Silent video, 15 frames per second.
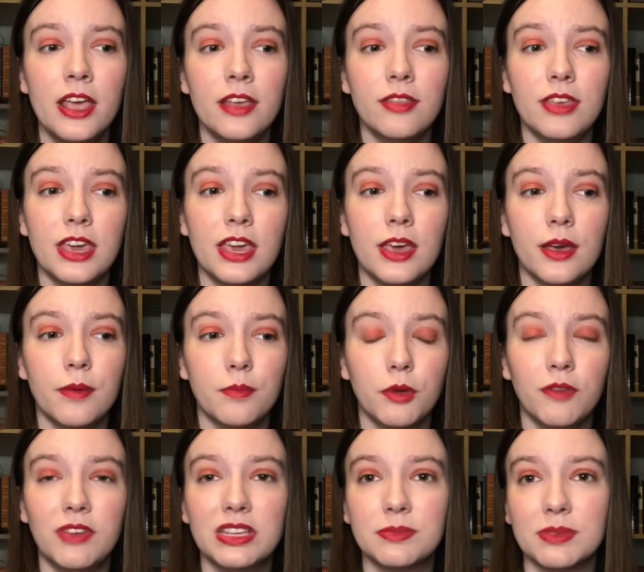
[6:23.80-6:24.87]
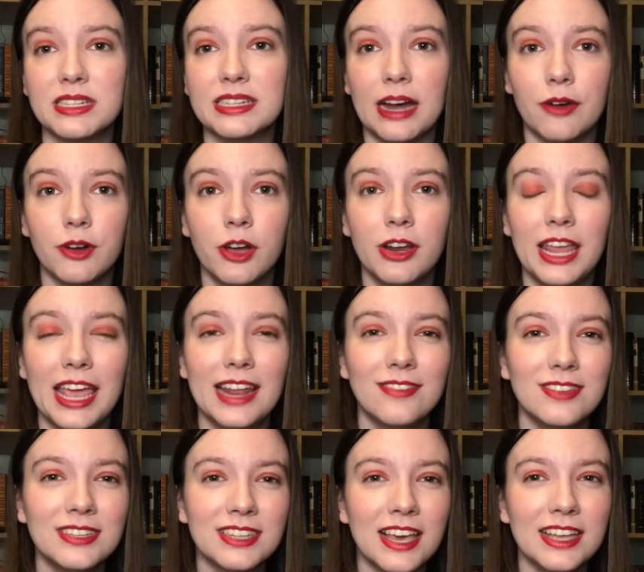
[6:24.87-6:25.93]
the movies missed out on. And in
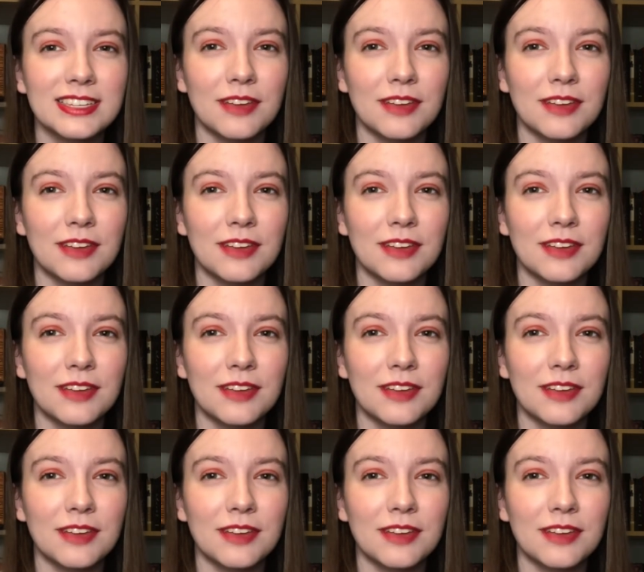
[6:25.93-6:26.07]
this case,